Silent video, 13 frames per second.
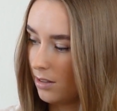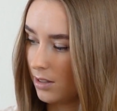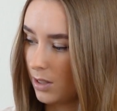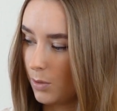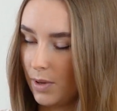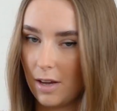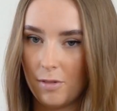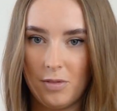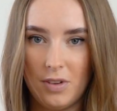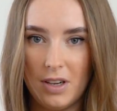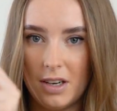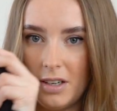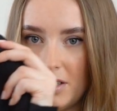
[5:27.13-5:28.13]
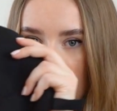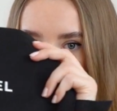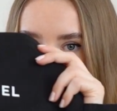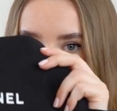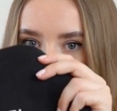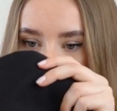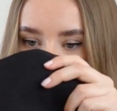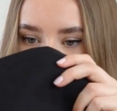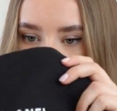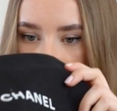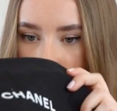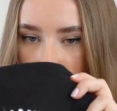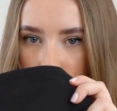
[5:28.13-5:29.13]
So we have here some,
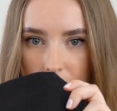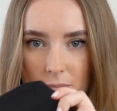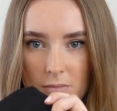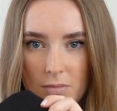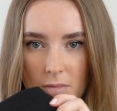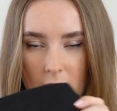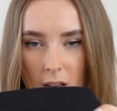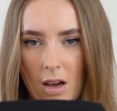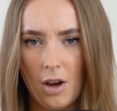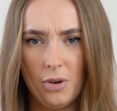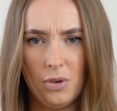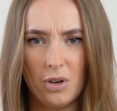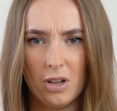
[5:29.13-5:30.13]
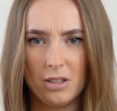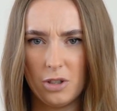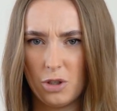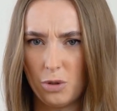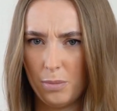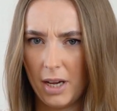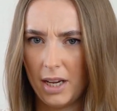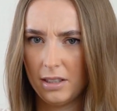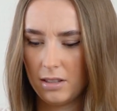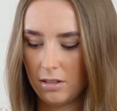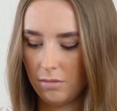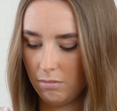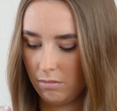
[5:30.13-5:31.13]
how do you call it, shoe
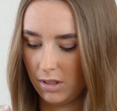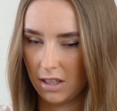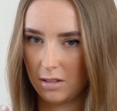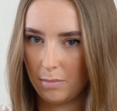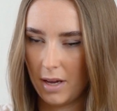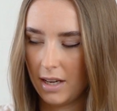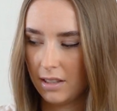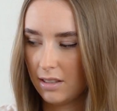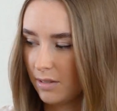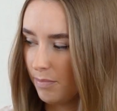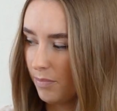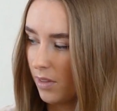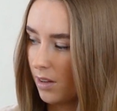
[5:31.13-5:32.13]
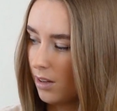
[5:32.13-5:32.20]
bags? Dust bags.